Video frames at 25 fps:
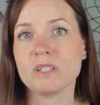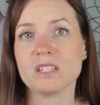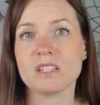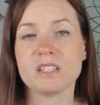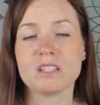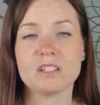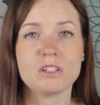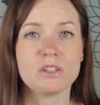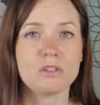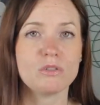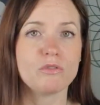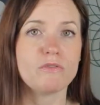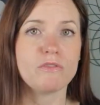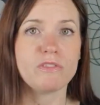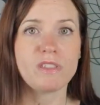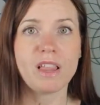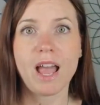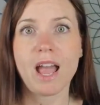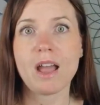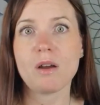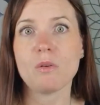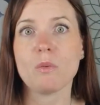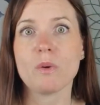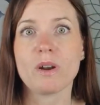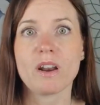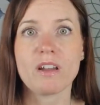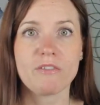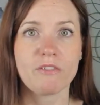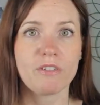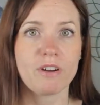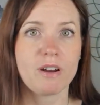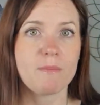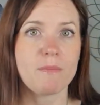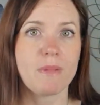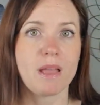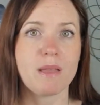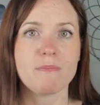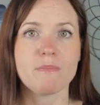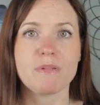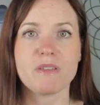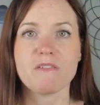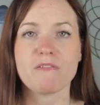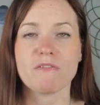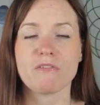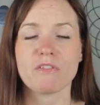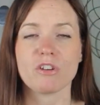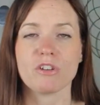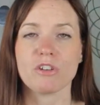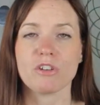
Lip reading: Is it too flat? Whatever it might be for